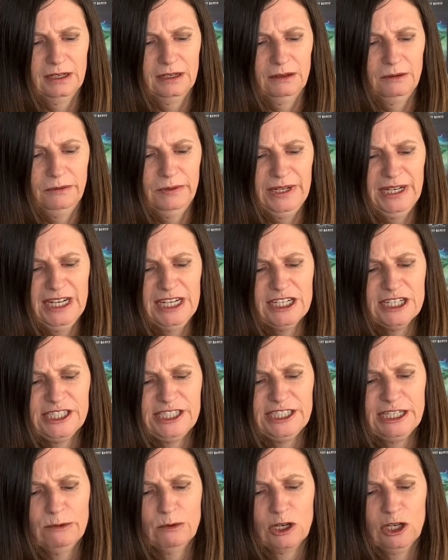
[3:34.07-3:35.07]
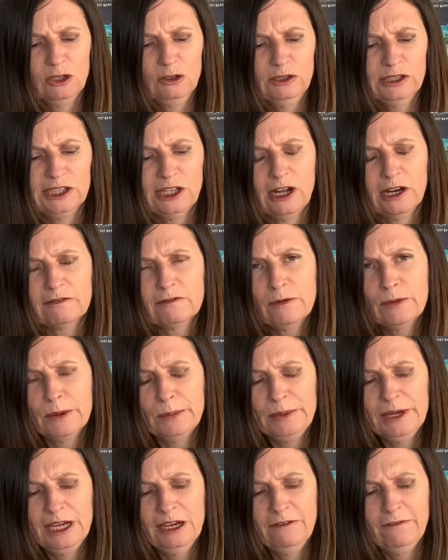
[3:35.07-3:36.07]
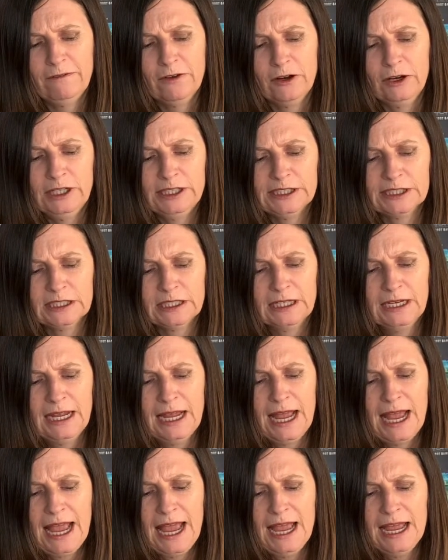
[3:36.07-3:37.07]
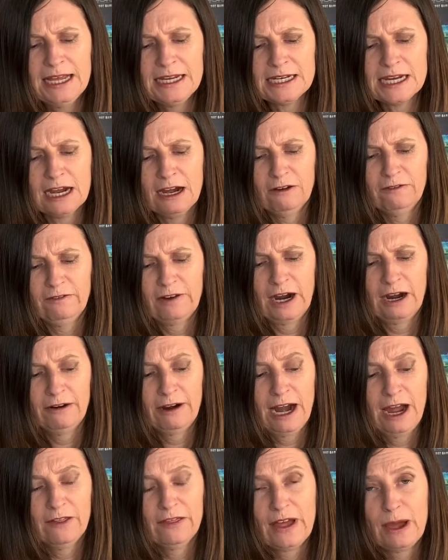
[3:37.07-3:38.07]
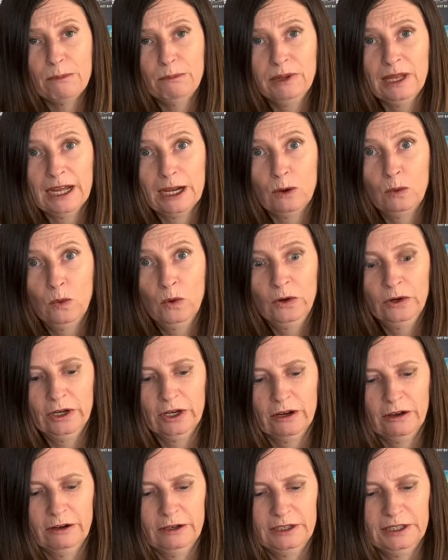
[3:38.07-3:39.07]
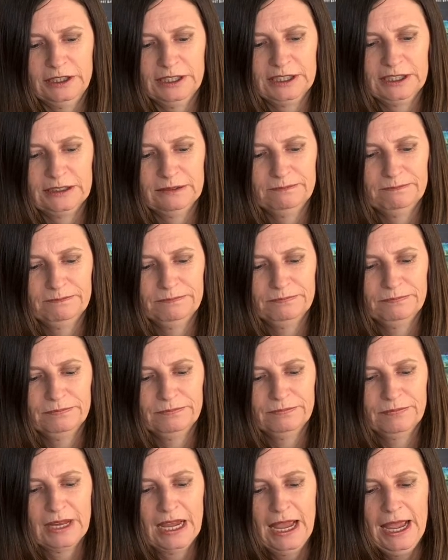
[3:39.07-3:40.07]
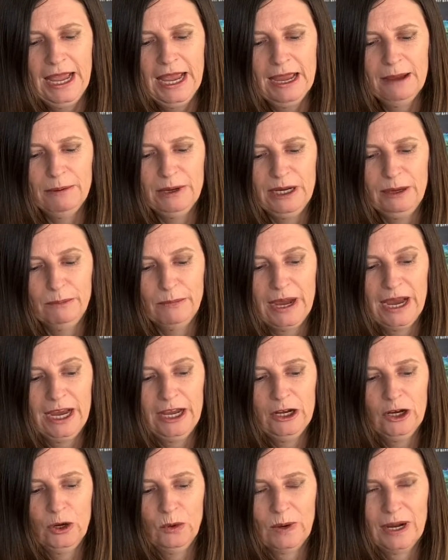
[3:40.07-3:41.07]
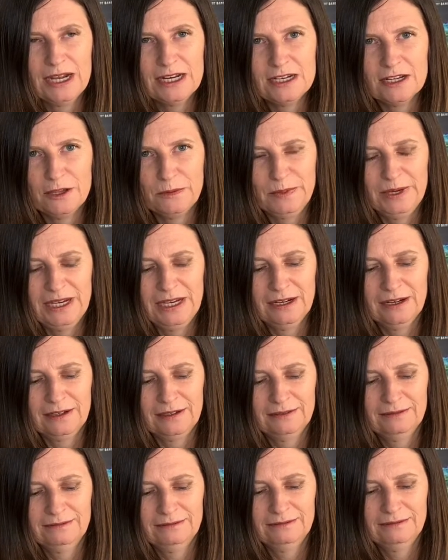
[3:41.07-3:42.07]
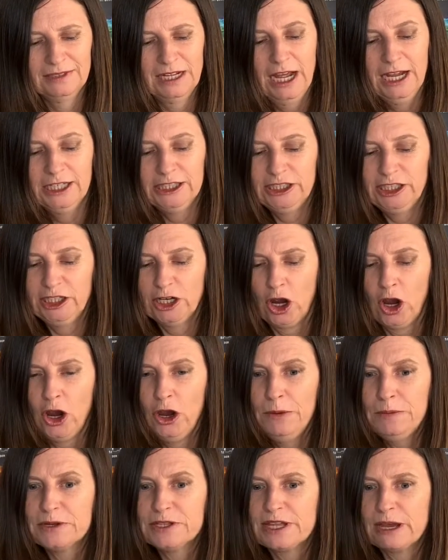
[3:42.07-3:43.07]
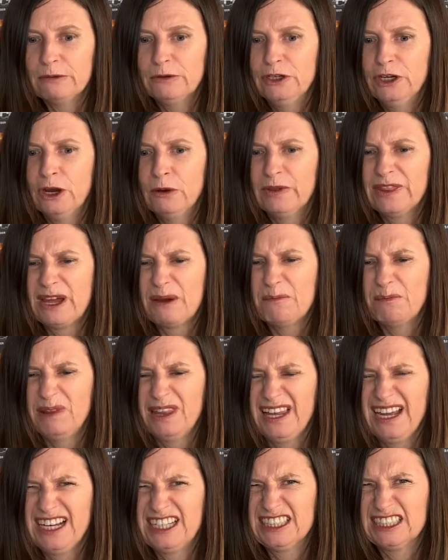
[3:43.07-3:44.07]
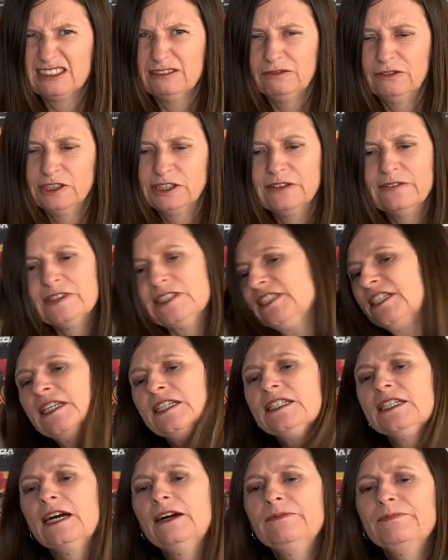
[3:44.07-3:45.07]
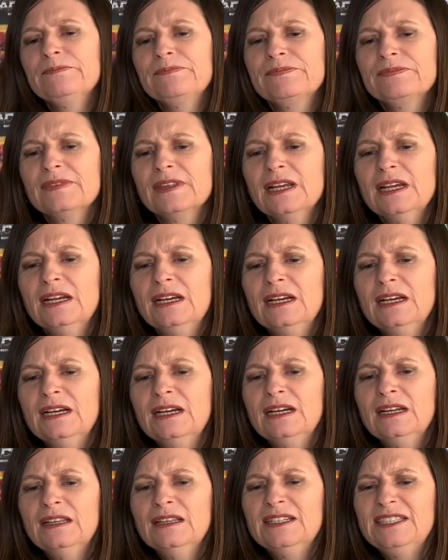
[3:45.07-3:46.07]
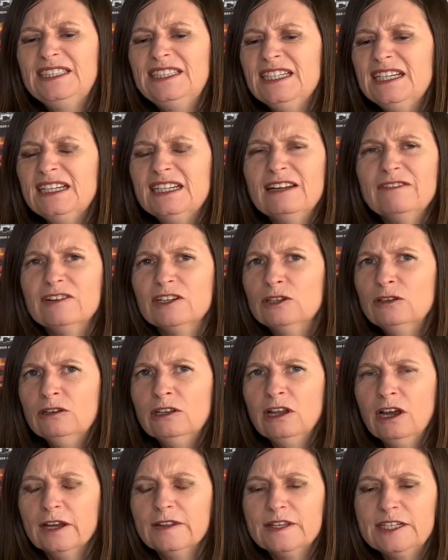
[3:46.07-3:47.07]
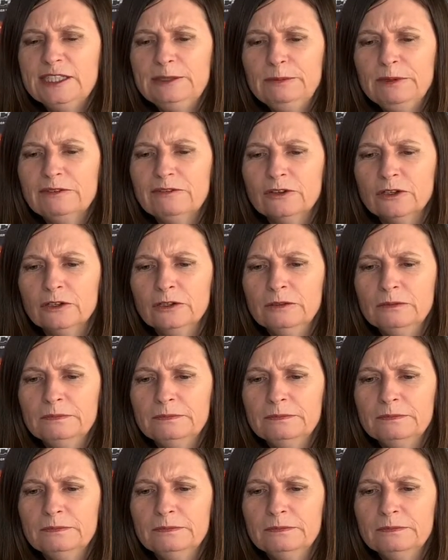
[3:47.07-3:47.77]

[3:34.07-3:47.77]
"We need to see what it looks like from the pier first, and how far out that black water goes." Ebony made her way to the pier. She hoped they would know what that black stuff was at the centre. The sea had never looked like this before.